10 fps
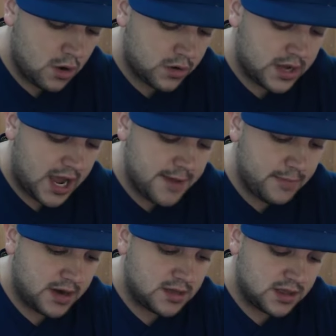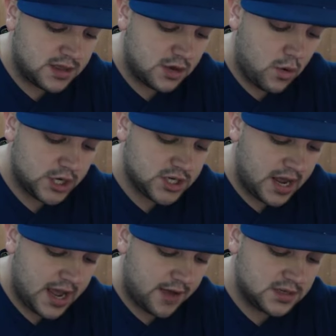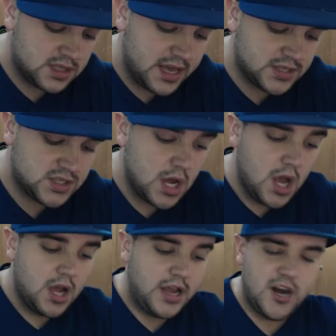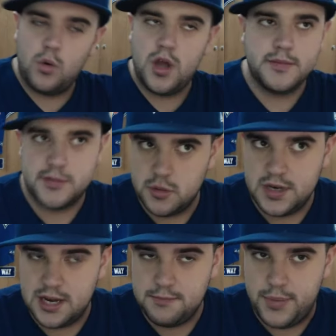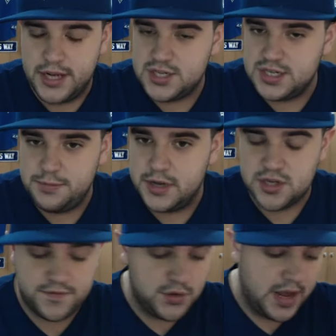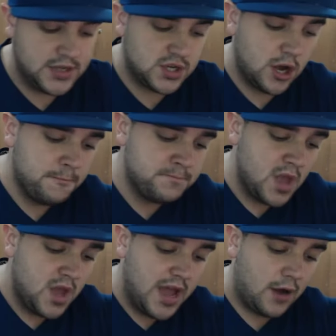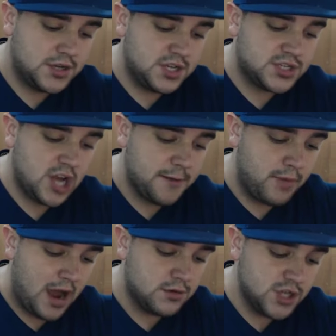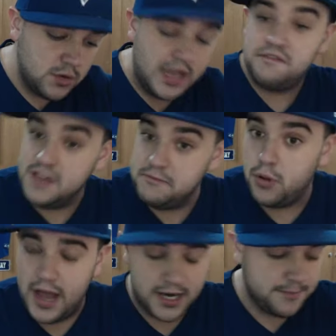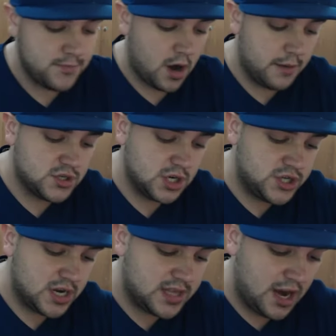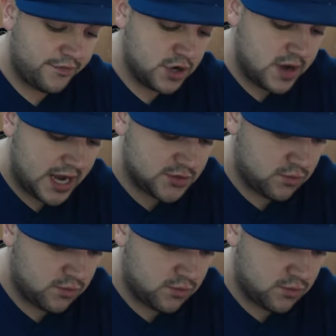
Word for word: okay, but the question I have is this. Kendall Williams, I'm assuming, didn't pitch because he pitched a few days ago. How did Dasan Brown do if he played? All right, I'm just going to check that out for you guys